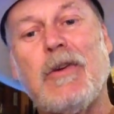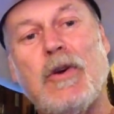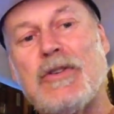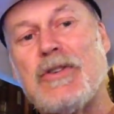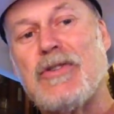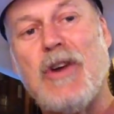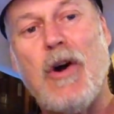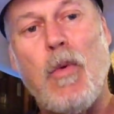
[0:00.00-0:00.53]
Of
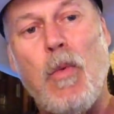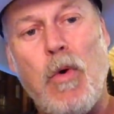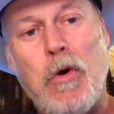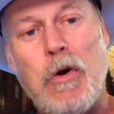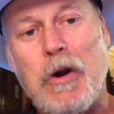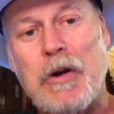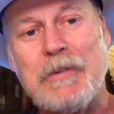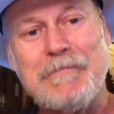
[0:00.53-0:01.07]
course, it's all
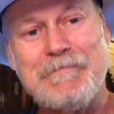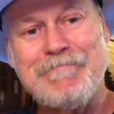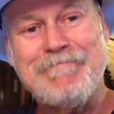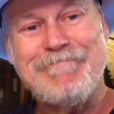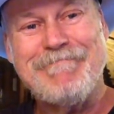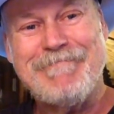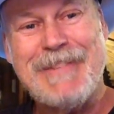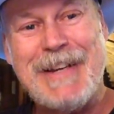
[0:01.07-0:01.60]
worn
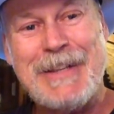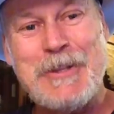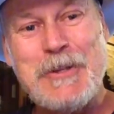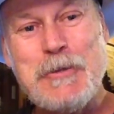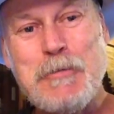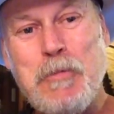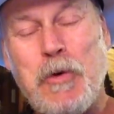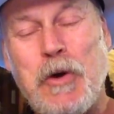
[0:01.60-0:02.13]
at
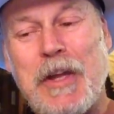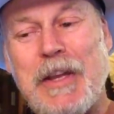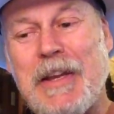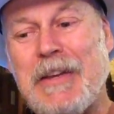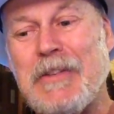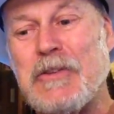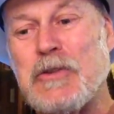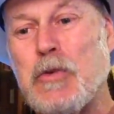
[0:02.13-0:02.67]
this
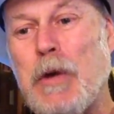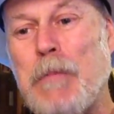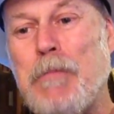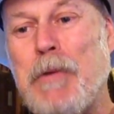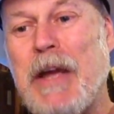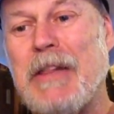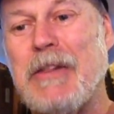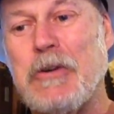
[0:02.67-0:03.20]
point, and the
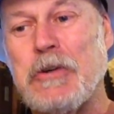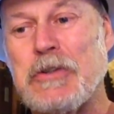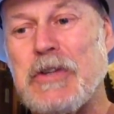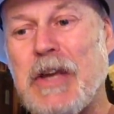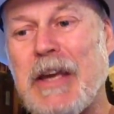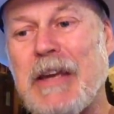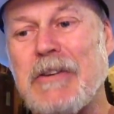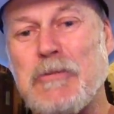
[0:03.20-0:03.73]
sweatband
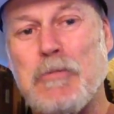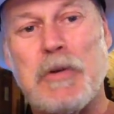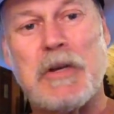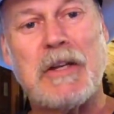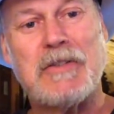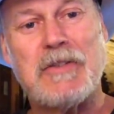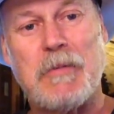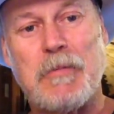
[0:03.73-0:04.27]
looks like it's
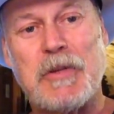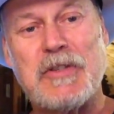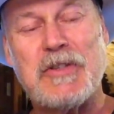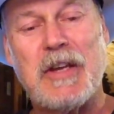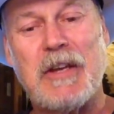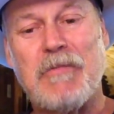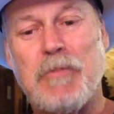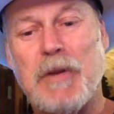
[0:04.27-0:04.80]
been on
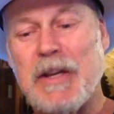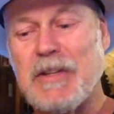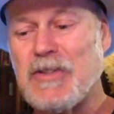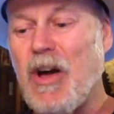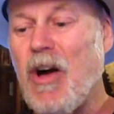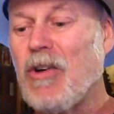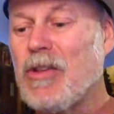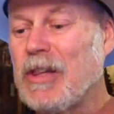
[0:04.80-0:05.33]
somebody's head, but
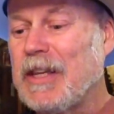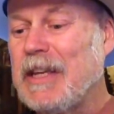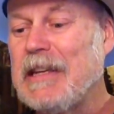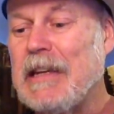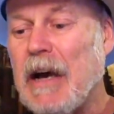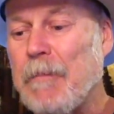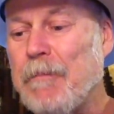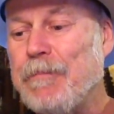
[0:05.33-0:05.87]
it's all
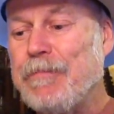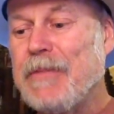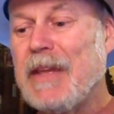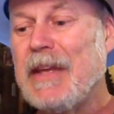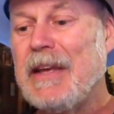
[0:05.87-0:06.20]
cleaned up.